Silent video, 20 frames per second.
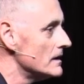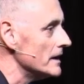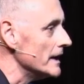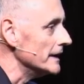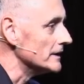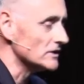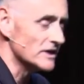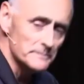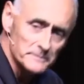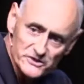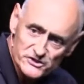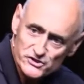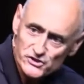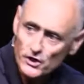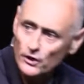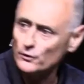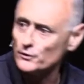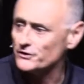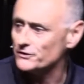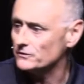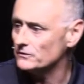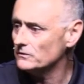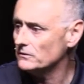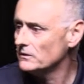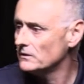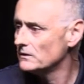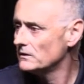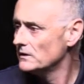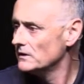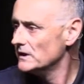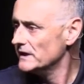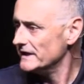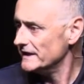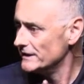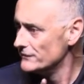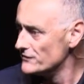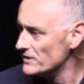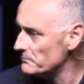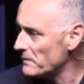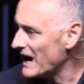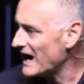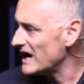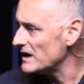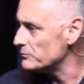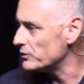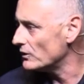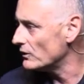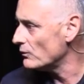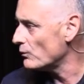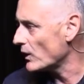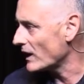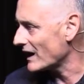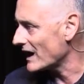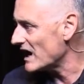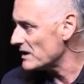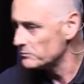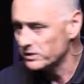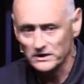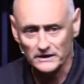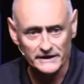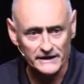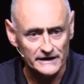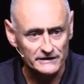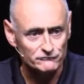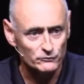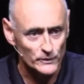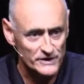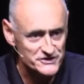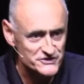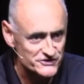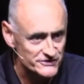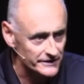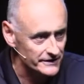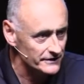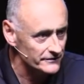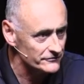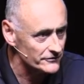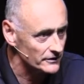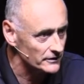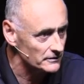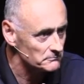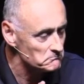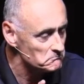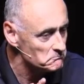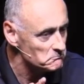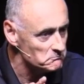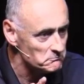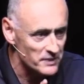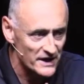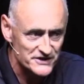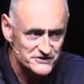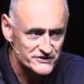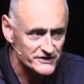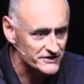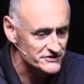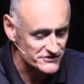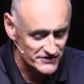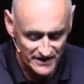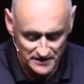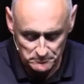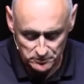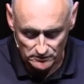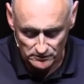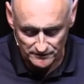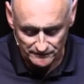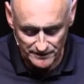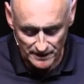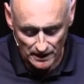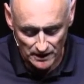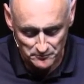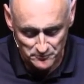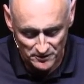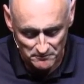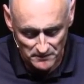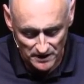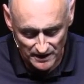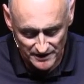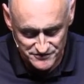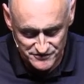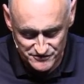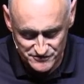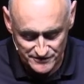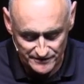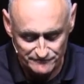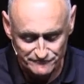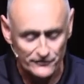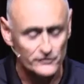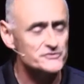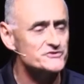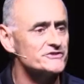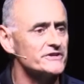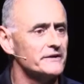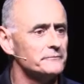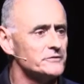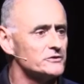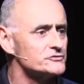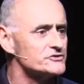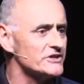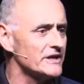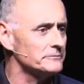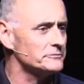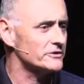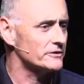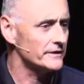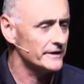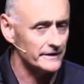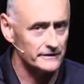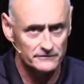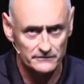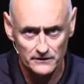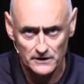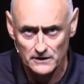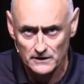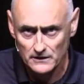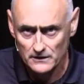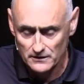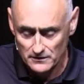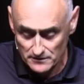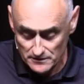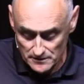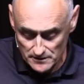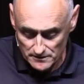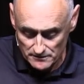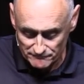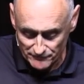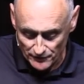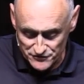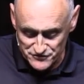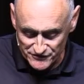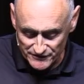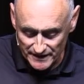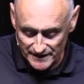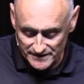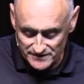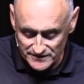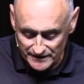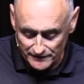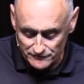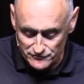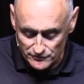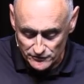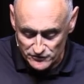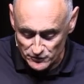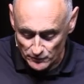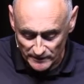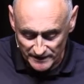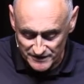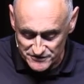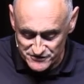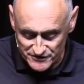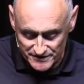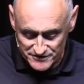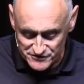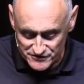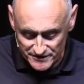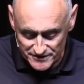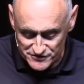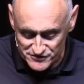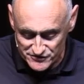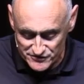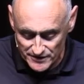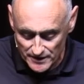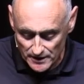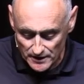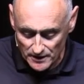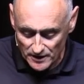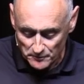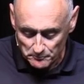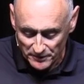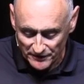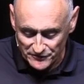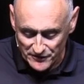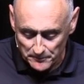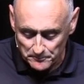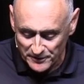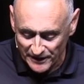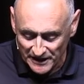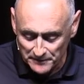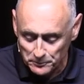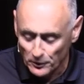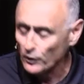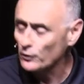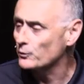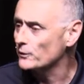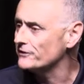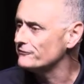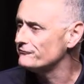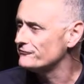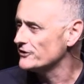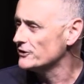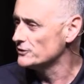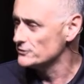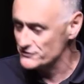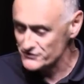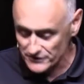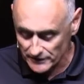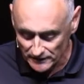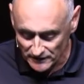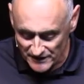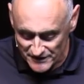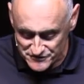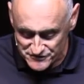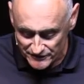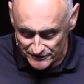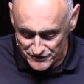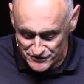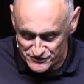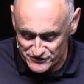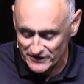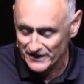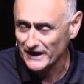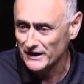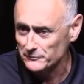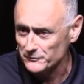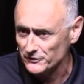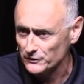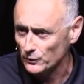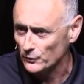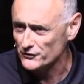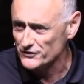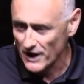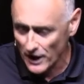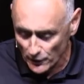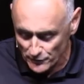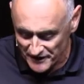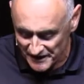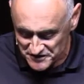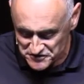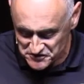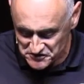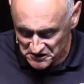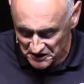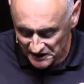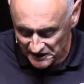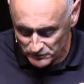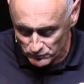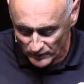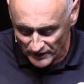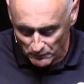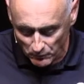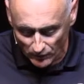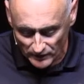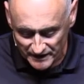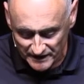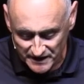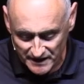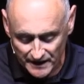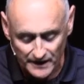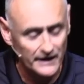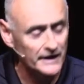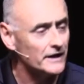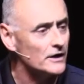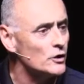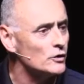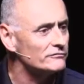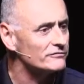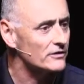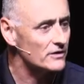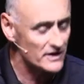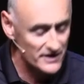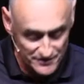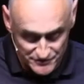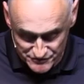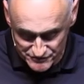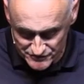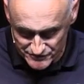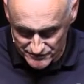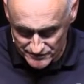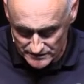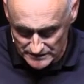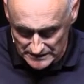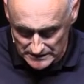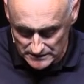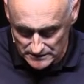And let me show you in the Bible where I believe we see the best example of compromise. It's in 1 Samuel chapter 8, verse 19 through 20. It says this, But the people refused to listen to Samuel. No, they said, we want a king over us.